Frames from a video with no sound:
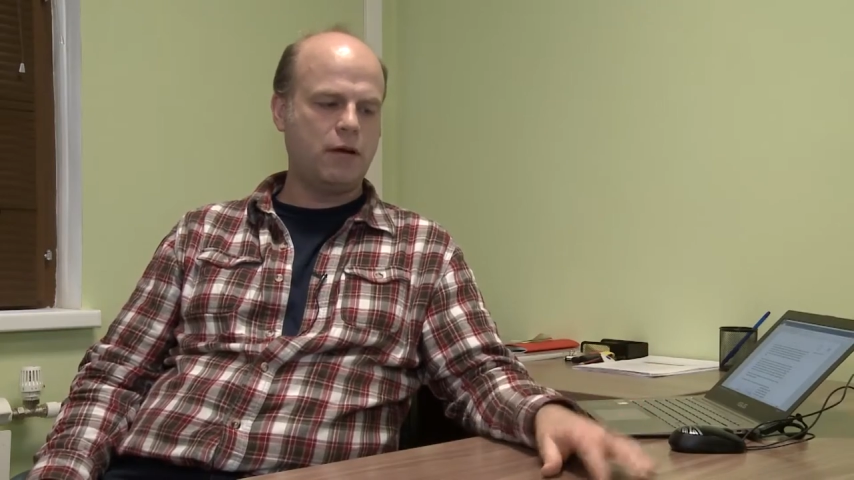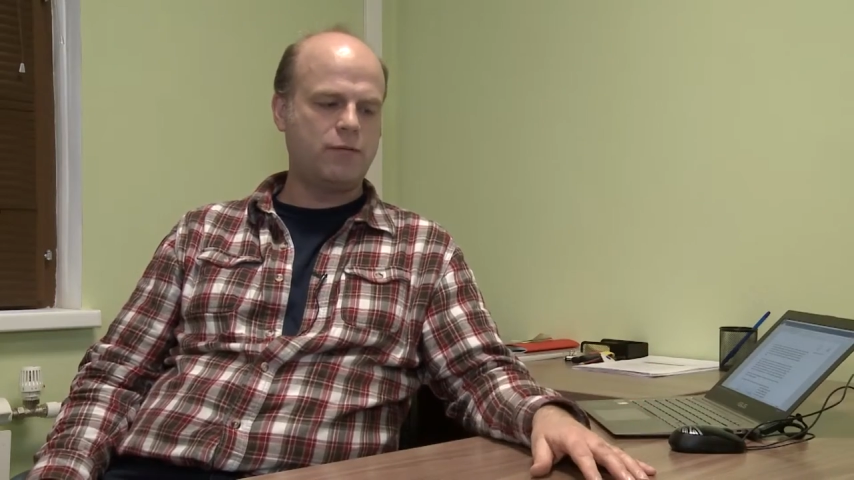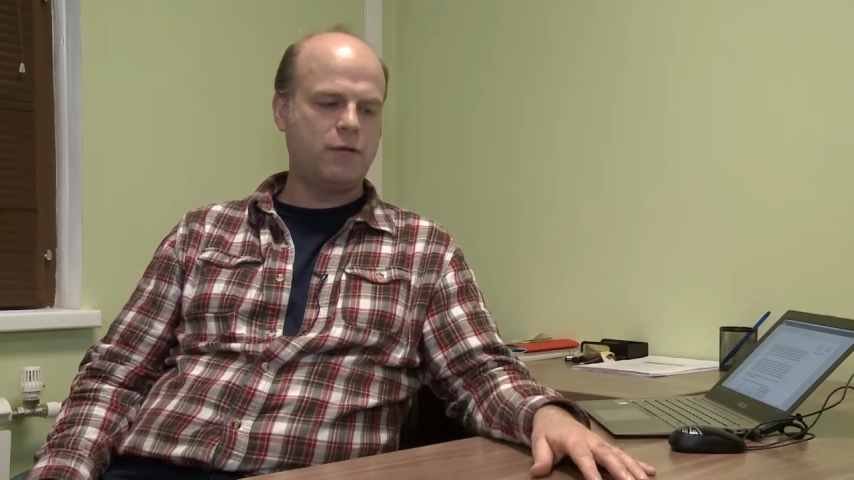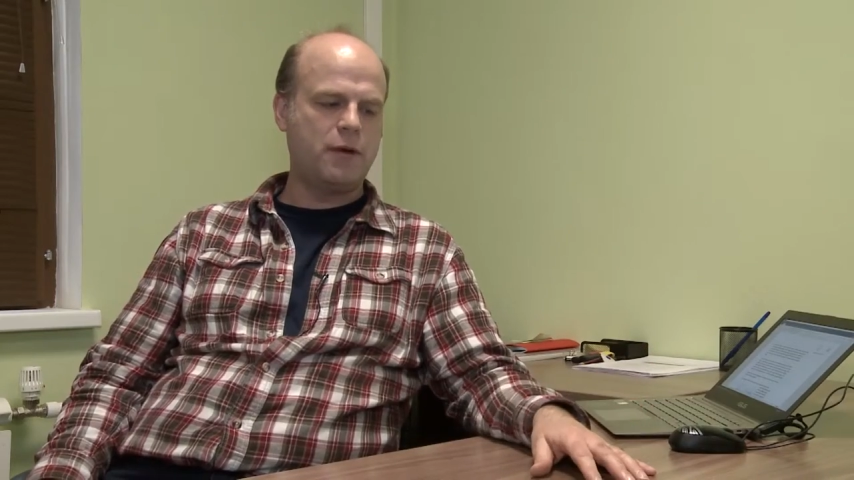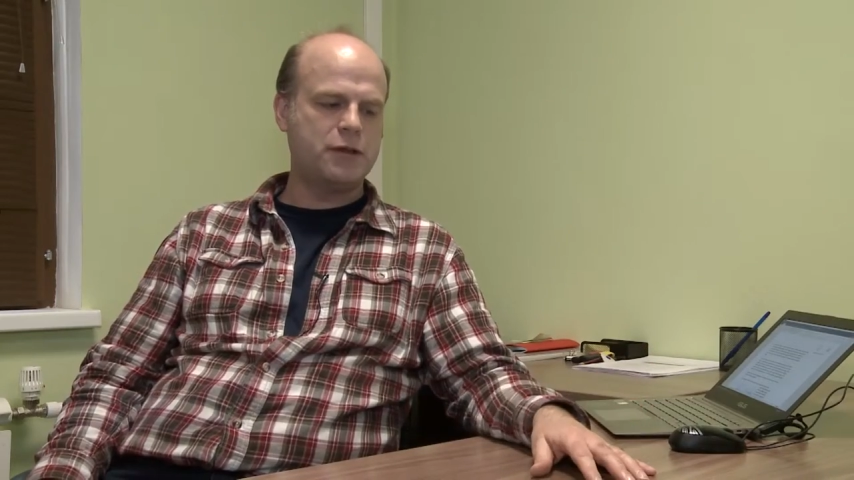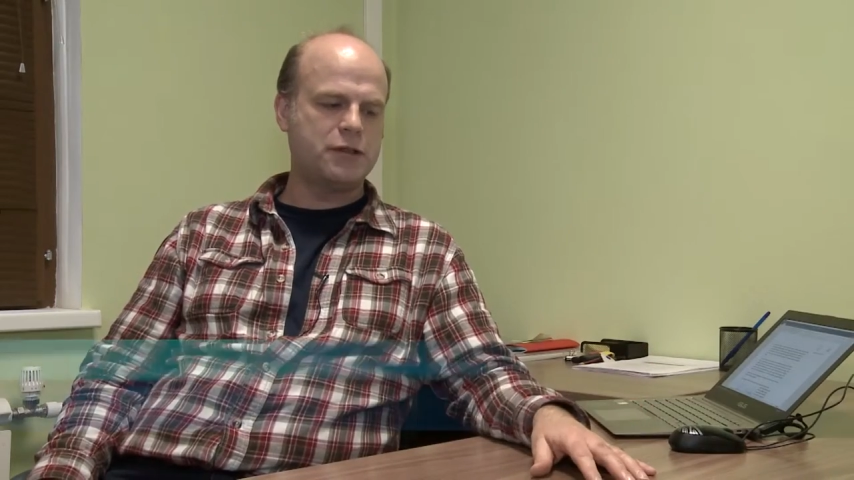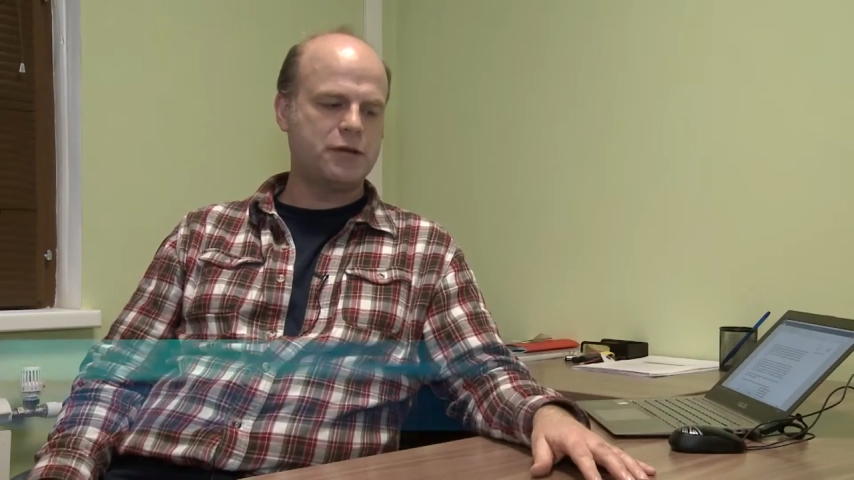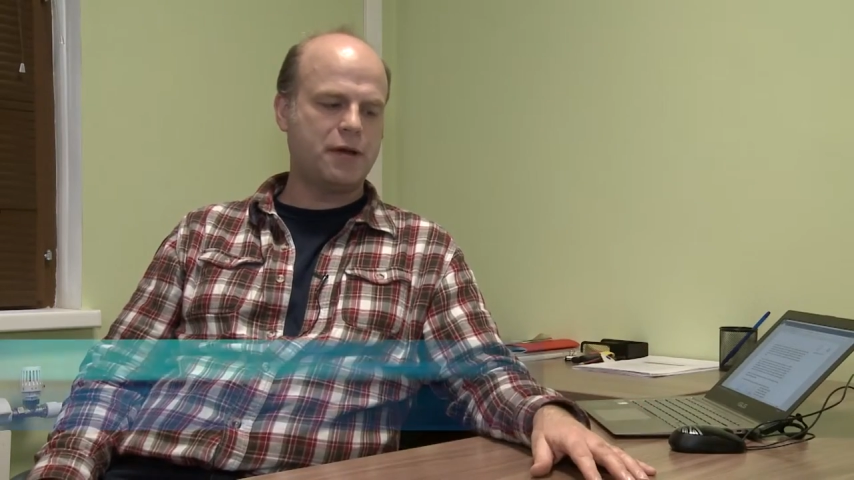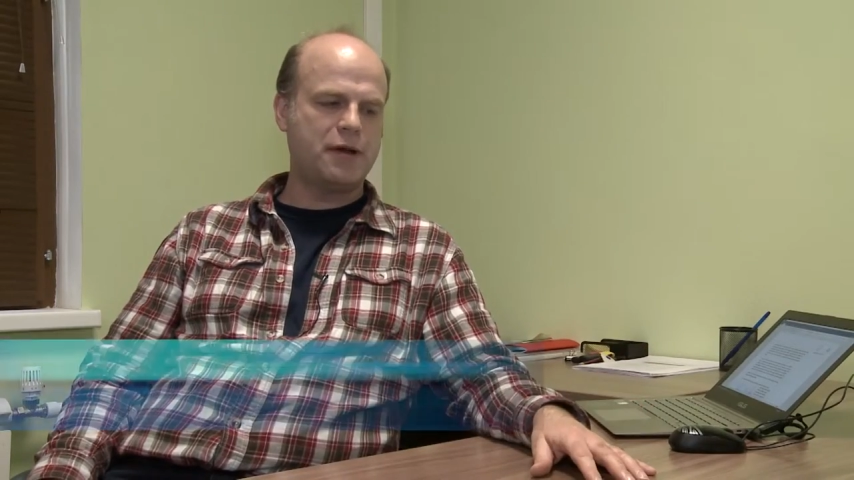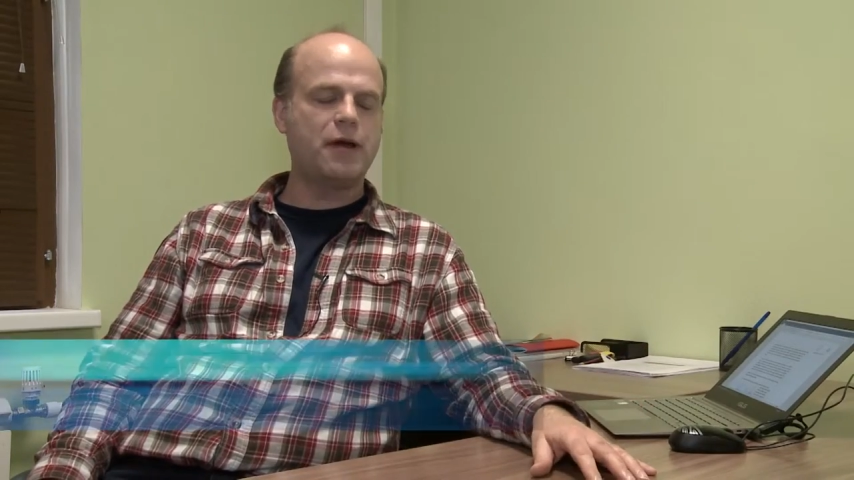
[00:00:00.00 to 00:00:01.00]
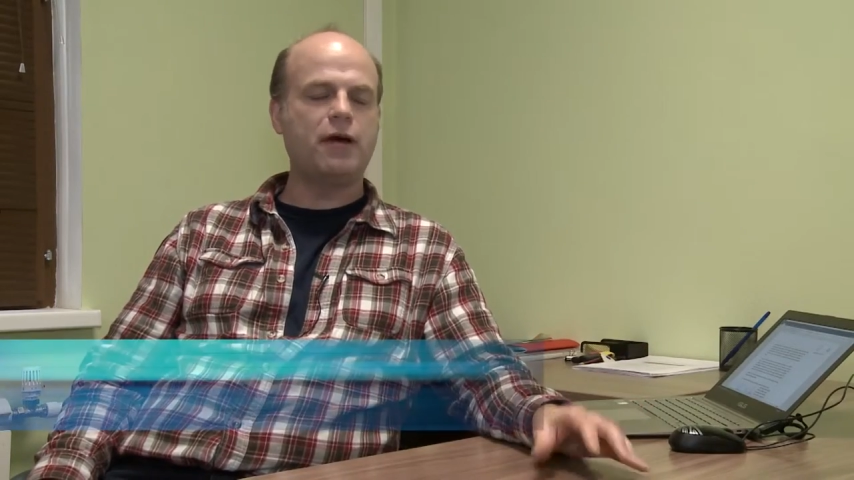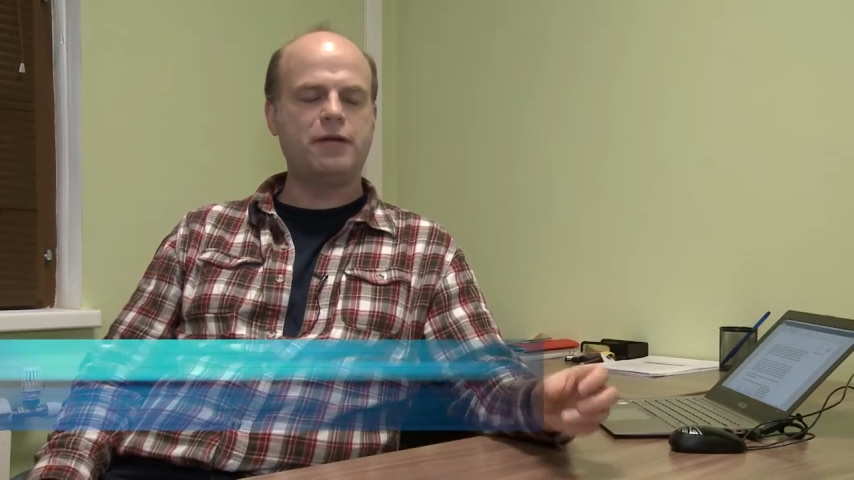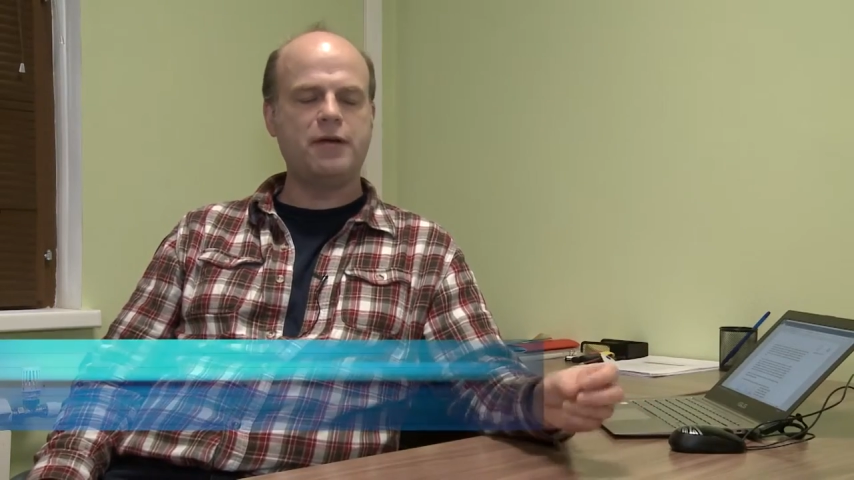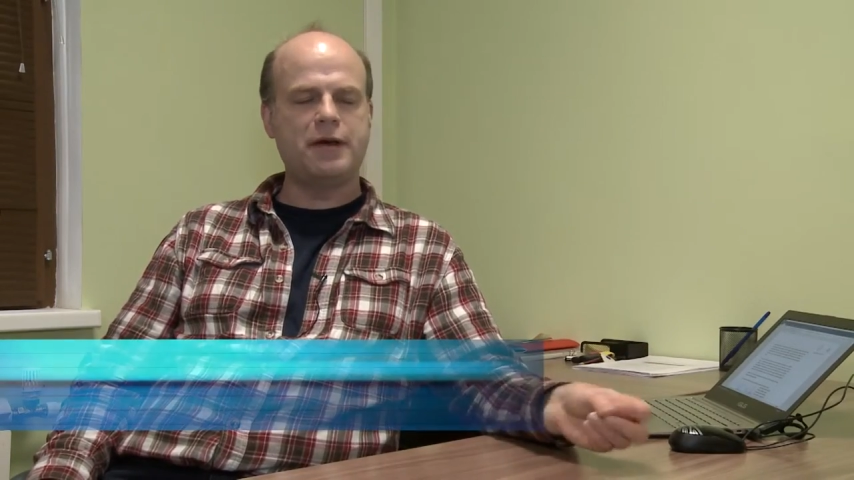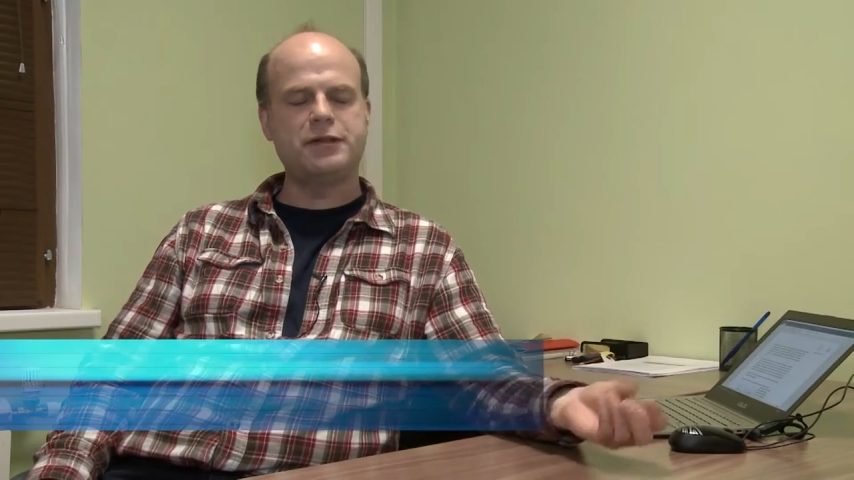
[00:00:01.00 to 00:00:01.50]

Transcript: information on the